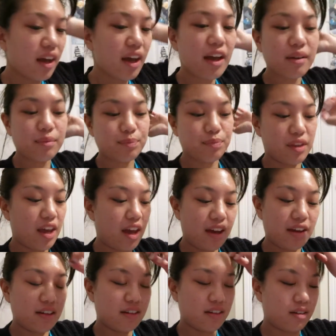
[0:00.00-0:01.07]
Um, yeah,
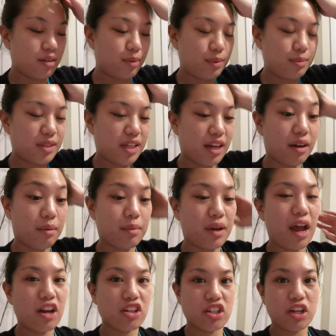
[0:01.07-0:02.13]
I don't know what I'm saying. I'm
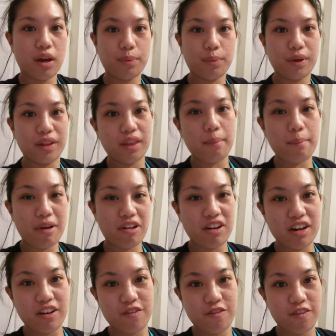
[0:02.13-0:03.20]
catching up with
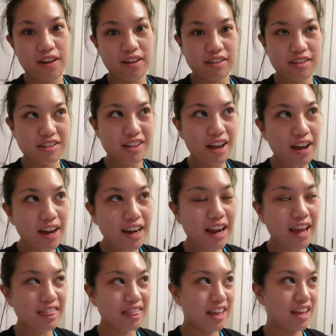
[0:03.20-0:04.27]
Married at First Sight,
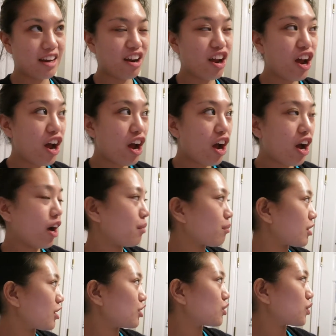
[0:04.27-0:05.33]
and then I'm
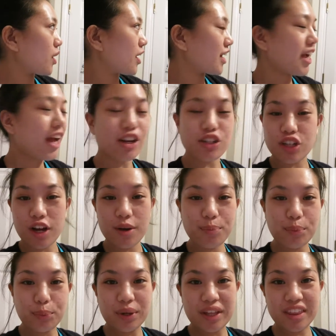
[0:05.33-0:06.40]
going to try and catch
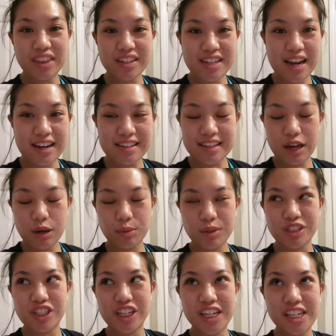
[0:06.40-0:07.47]
up with Dallas
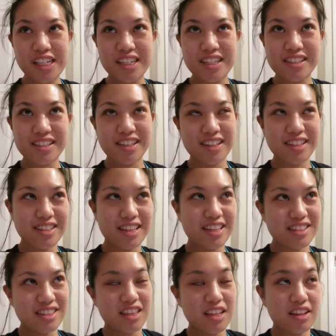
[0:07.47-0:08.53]
Cowboys Cheerleaders because
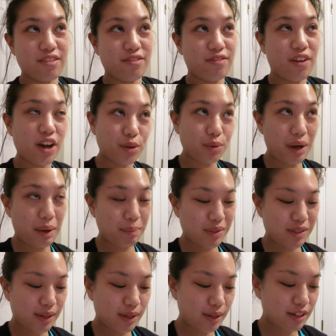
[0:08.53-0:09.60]
it's the final
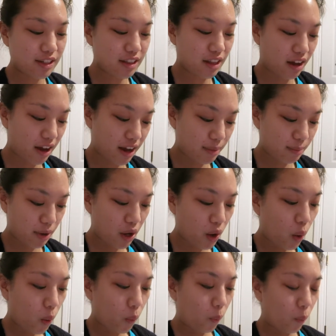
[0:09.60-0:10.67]
episode that I'm
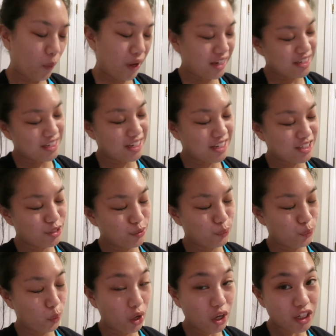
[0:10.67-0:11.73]
waiting to
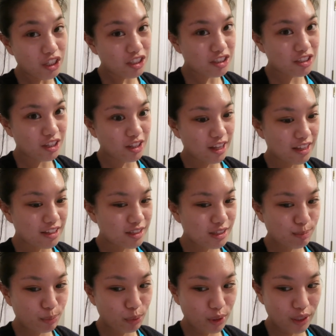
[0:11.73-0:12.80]
watch. So
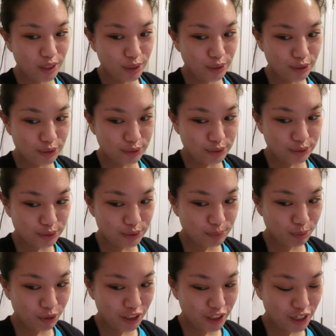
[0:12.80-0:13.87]
that's pretty cool,
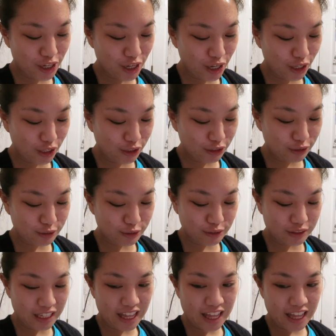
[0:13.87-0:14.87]
pretty cool.